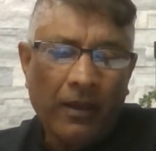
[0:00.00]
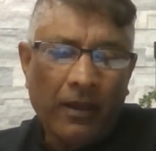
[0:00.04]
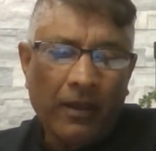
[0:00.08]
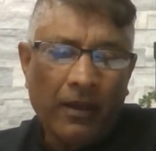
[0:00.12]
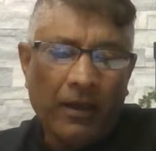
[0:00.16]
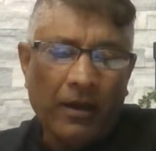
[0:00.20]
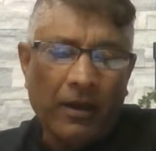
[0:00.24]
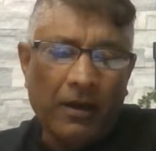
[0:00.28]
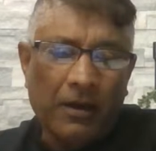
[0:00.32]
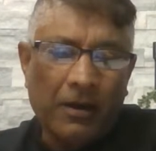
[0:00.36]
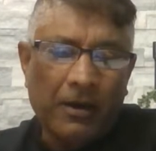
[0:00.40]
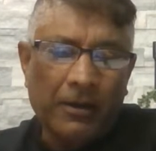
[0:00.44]

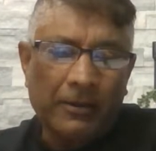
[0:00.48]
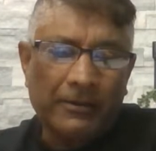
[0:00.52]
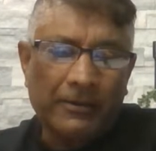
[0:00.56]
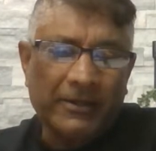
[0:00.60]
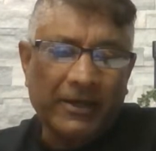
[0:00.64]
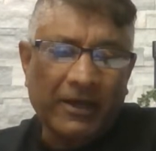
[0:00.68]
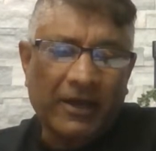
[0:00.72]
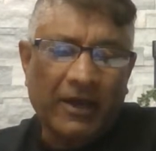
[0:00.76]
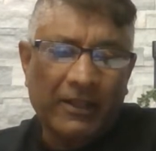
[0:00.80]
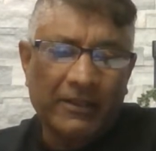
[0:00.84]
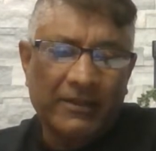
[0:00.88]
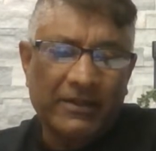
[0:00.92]

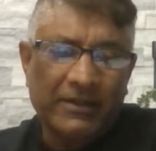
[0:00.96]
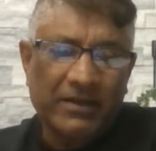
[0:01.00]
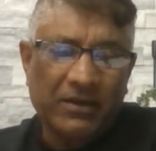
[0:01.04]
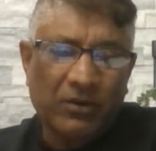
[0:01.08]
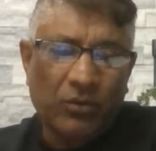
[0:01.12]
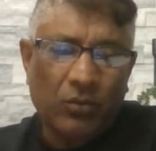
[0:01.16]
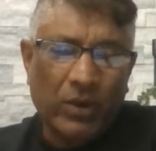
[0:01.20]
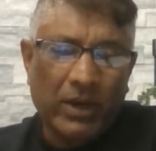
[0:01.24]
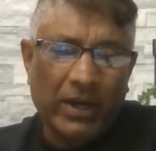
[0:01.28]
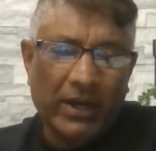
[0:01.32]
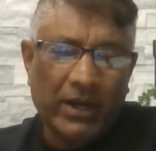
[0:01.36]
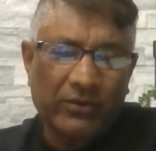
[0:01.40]
The
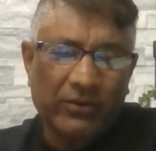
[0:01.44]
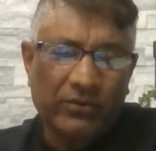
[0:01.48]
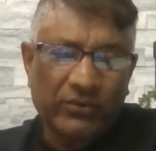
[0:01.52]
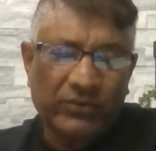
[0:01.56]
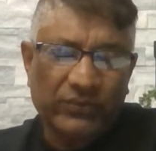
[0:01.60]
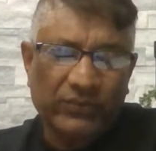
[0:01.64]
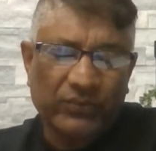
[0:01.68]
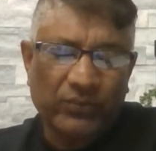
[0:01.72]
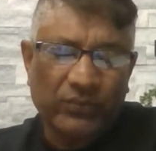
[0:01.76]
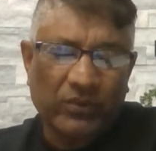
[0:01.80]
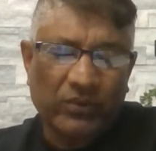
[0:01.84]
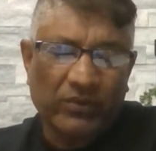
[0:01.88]
Caldina
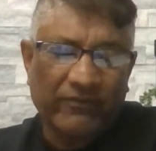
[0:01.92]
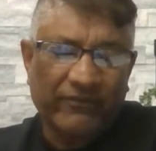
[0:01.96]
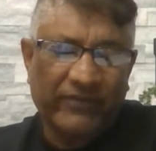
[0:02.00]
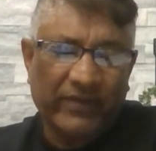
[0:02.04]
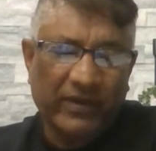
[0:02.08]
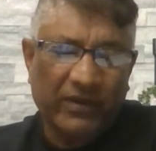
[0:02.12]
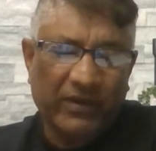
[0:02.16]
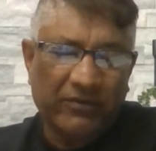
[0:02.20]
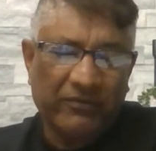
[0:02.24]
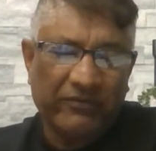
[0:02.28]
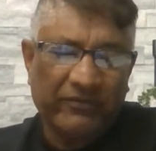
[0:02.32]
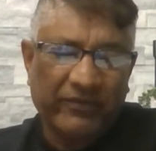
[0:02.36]
wagons were
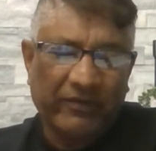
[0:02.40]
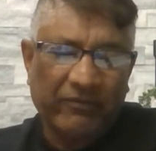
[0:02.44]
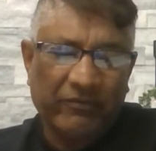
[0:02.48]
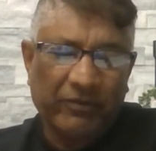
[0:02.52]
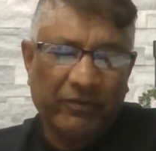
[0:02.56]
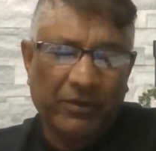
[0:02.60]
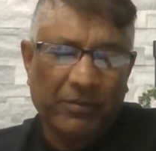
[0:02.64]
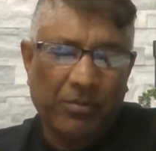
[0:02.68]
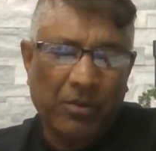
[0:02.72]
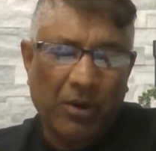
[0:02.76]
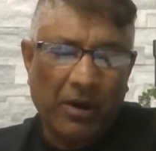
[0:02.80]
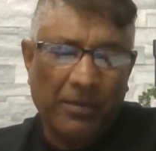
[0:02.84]

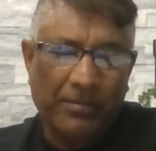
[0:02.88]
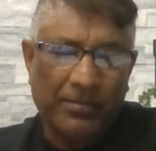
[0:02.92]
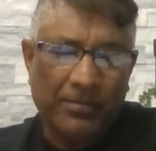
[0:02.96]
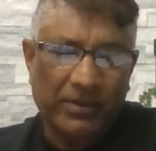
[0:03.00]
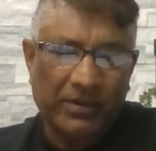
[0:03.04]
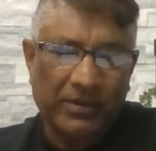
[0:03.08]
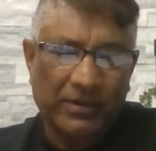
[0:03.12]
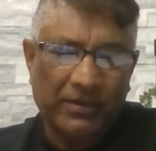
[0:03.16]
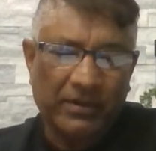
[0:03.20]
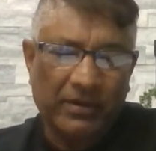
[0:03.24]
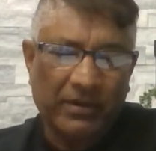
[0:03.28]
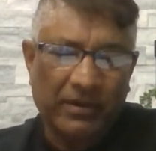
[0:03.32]
very
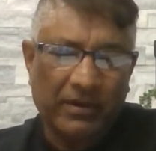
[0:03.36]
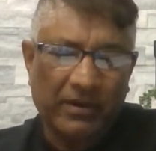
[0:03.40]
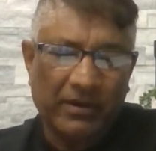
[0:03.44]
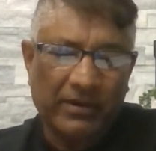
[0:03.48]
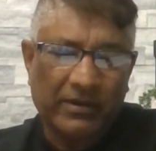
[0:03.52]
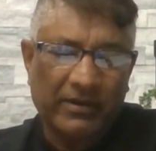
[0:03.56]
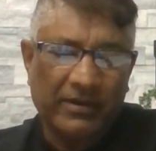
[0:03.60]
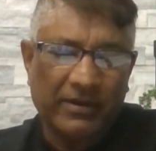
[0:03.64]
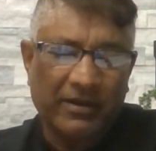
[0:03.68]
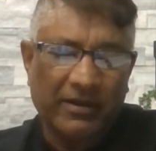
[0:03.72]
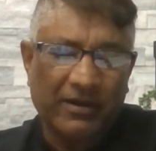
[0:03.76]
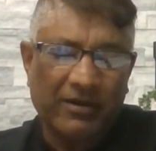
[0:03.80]
popular
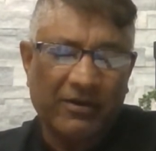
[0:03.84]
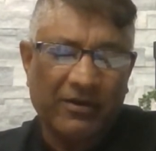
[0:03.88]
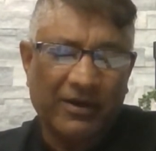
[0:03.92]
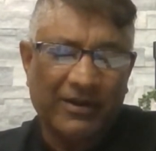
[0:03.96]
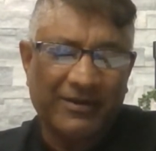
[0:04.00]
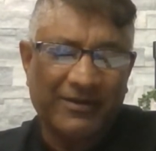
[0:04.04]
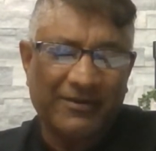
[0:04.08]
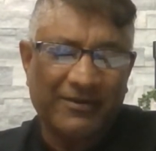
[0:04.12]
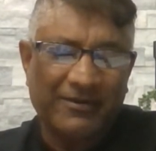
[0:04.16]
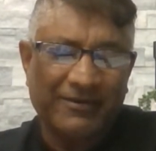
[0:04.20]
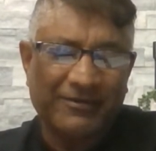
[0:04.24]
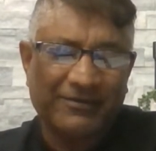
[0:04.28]

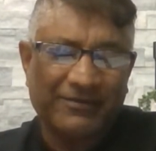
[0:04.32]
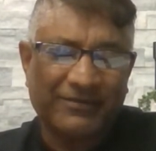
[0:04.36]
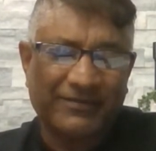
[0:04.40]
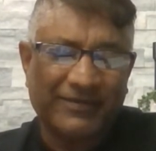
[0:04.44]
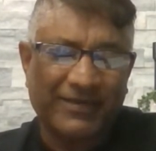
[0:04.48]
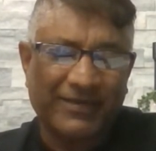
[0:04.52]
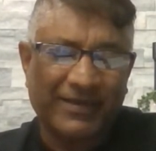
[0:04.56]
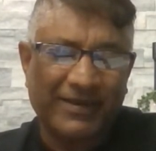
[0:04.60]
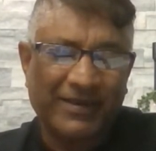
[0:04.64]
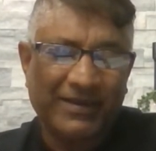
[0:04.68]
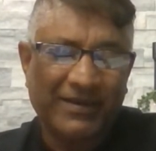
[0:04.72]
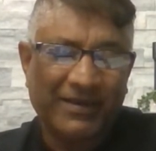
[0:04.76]
on this
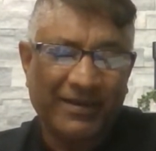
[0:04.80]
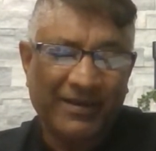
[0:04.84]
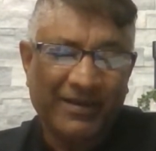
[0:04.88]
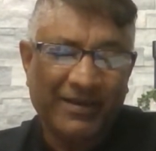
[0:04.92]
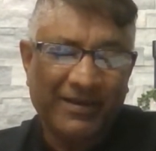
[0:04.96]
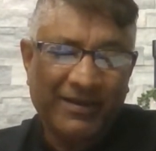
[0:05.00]
day.